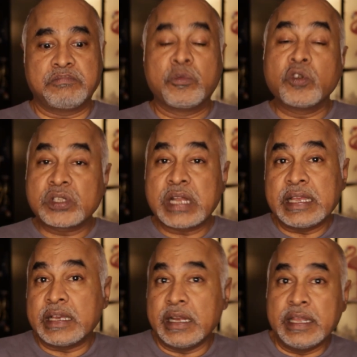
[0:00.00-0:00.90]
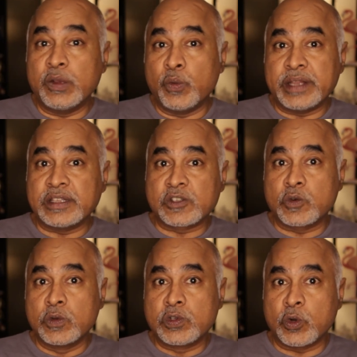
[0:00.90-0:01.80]
most likely when the
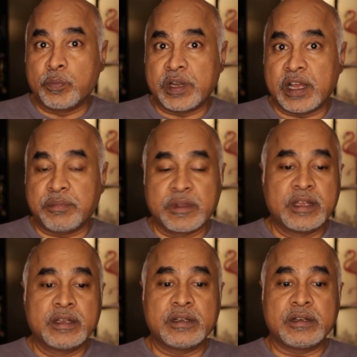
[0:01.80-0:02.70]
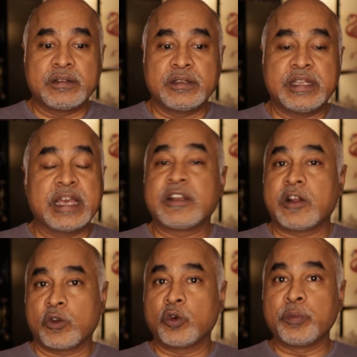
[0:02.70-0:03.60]
schools open up, they are
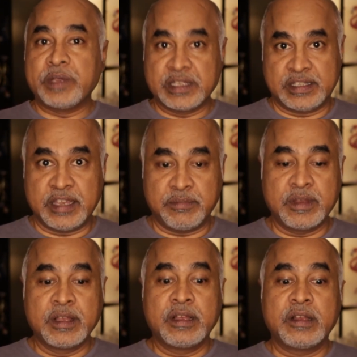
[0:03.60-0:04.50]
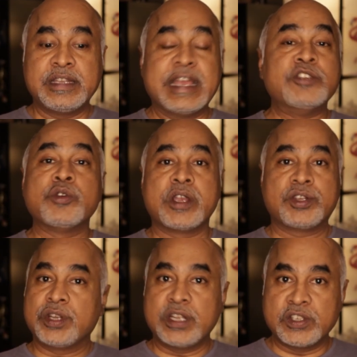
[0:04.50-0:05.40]
not going to be the same. The
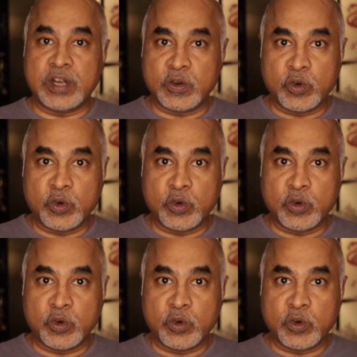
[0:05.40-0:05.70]
education is not